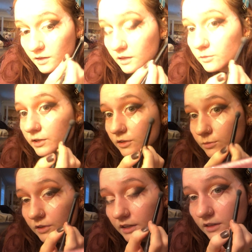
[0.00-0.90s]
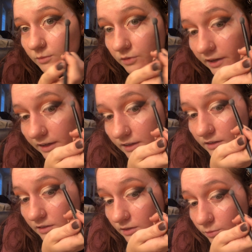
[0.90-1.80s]
And when you blend the black
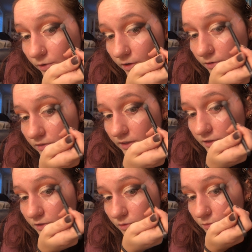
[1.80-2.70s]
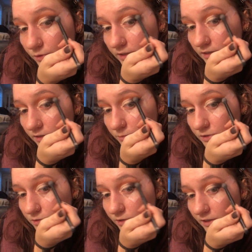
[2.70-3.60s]
into the brown, like, don't bring it up
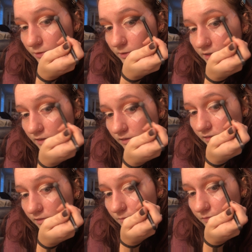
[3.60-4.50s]
too high because